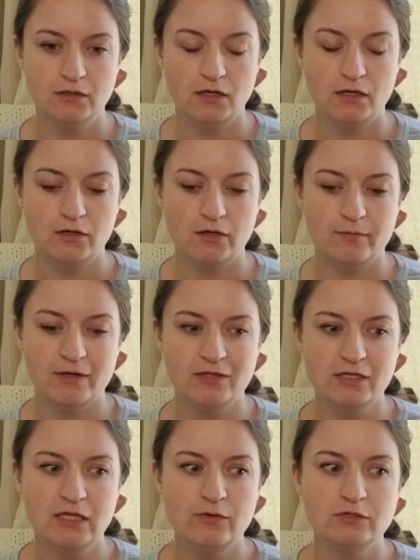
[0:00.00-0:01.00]
I
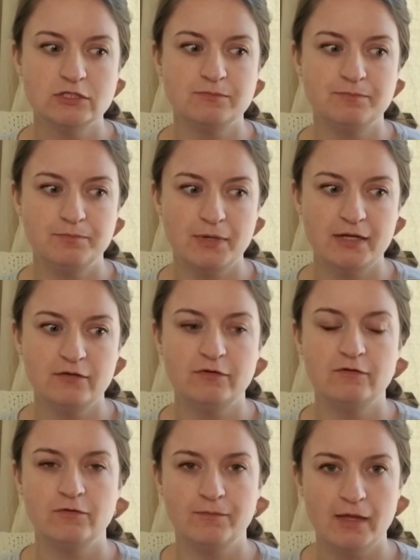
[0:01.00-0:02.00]
think he would just
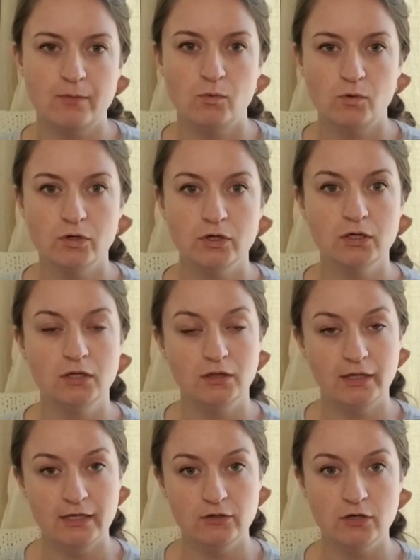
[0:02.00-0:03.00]
benefit from that more
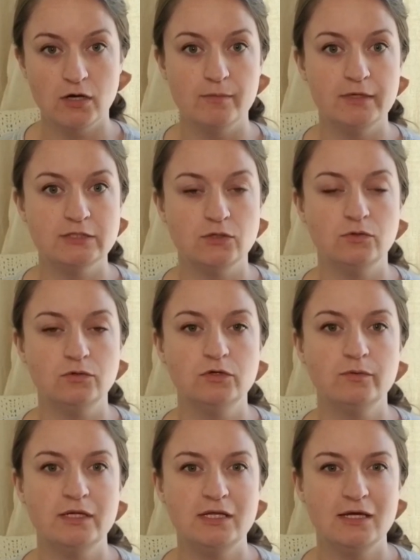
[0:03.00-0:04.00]
later on when he's older,
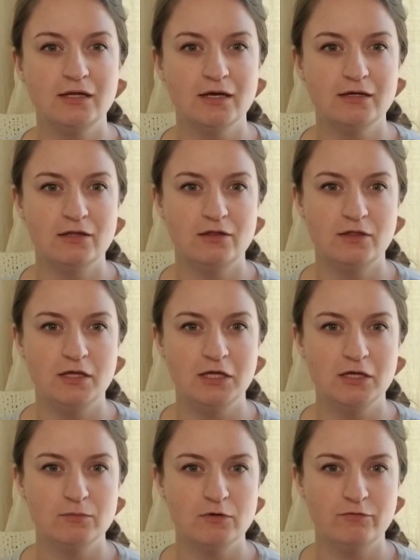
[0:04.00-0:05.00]
when he can kind of think
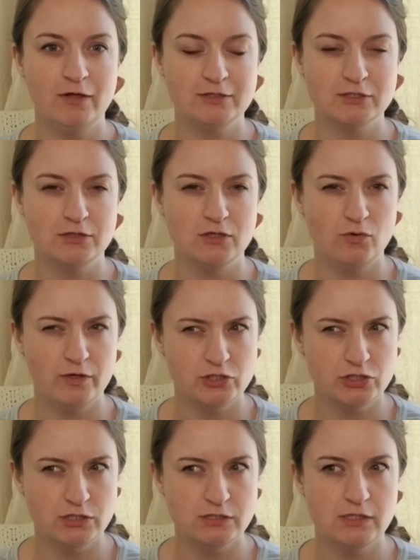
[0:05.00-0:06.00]
and reflect on the
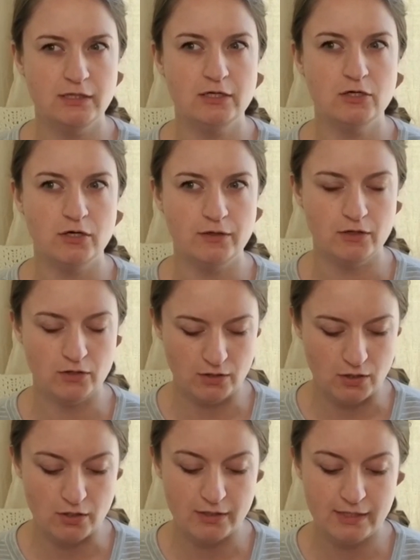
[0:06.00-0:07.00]
questions in there
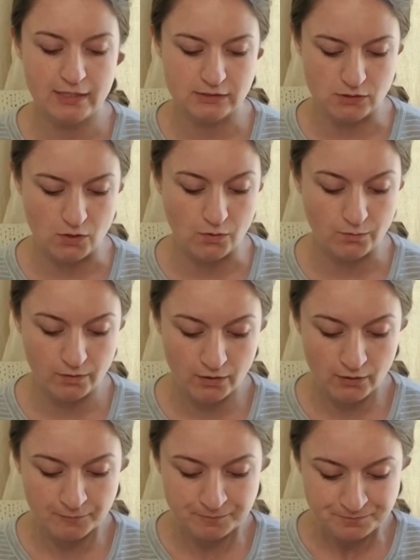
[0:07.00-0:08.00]
on his own.
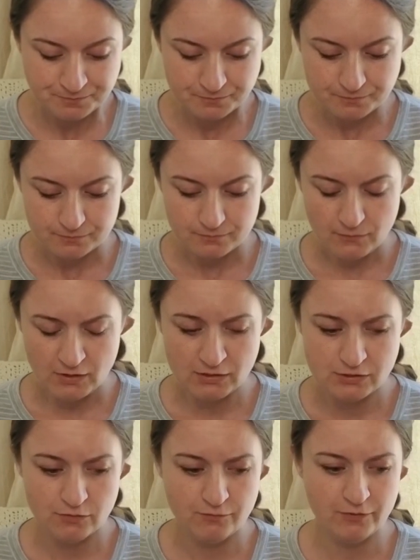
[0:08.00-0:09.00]

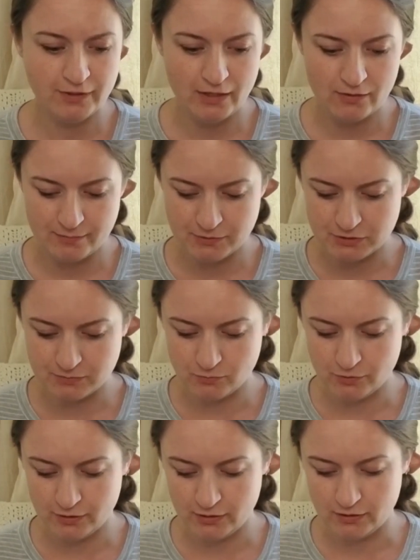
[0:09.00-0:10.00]
So for now, I'm just
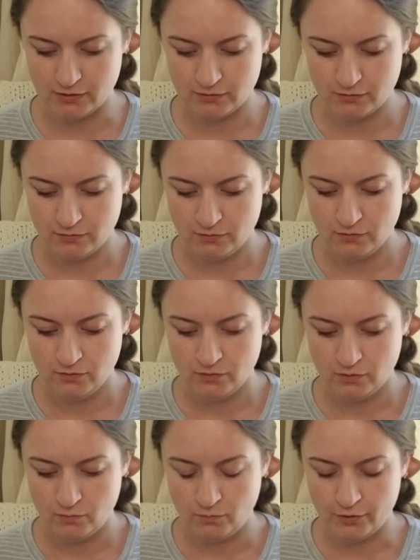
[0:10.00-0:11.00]
more gonna
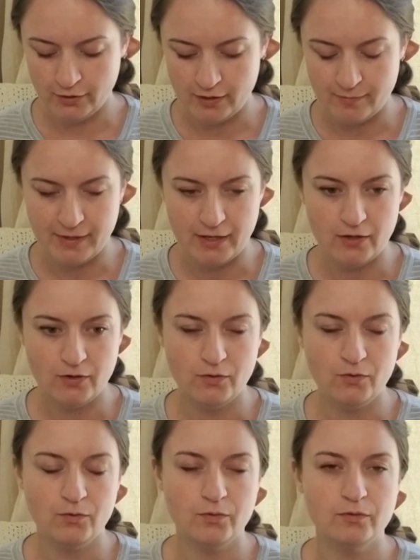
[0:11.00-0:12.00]
worry
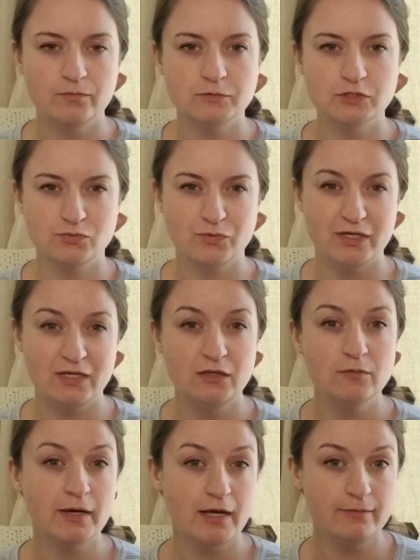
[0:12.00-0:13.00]
about just reading the
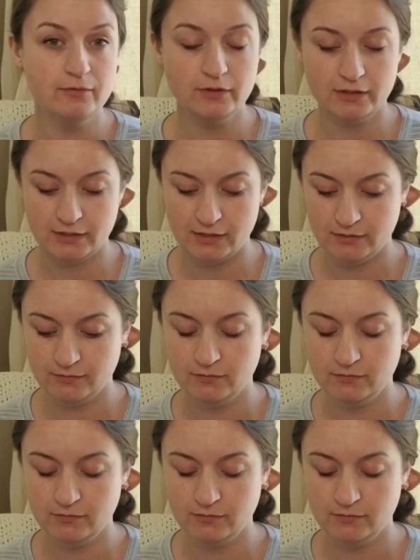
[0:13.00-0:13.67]
Bible, and